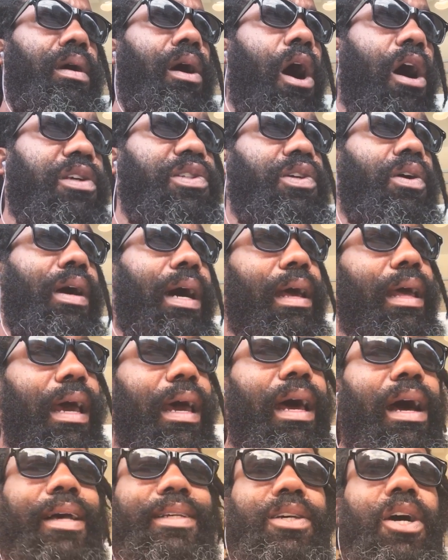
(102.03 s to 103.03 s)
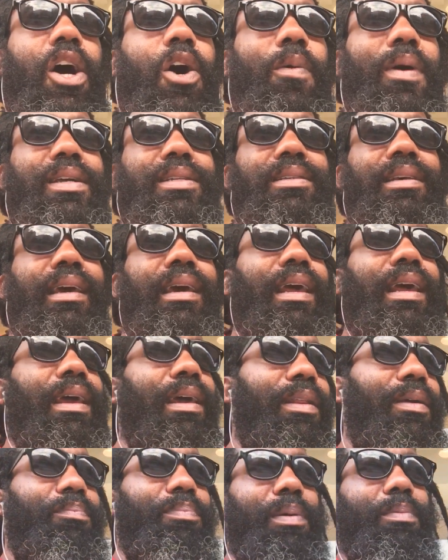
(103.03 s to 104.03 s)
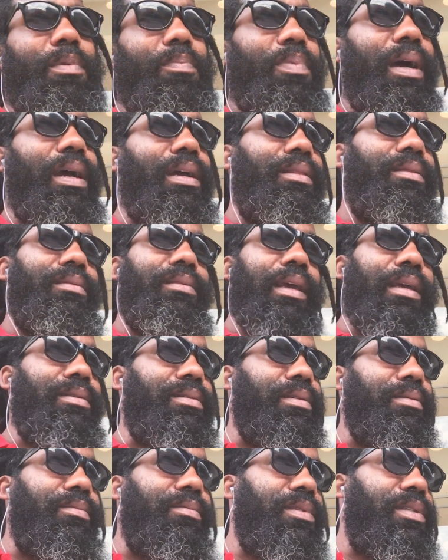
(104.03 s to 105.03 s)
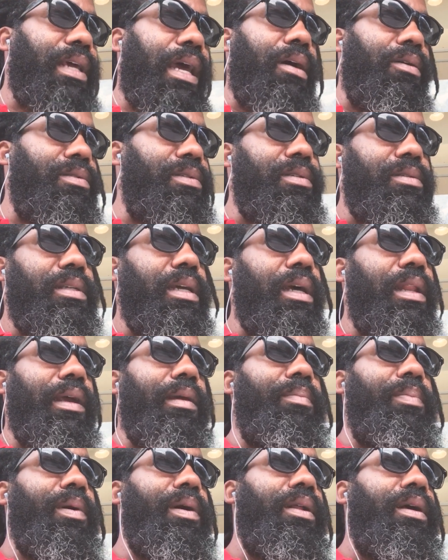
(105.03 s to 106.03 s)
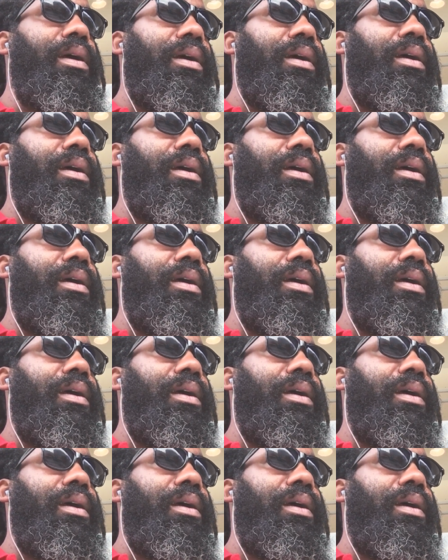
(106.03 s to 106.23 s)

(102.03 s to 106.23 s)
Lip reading: Also, as I always say, and people probably think it sounds silly, but...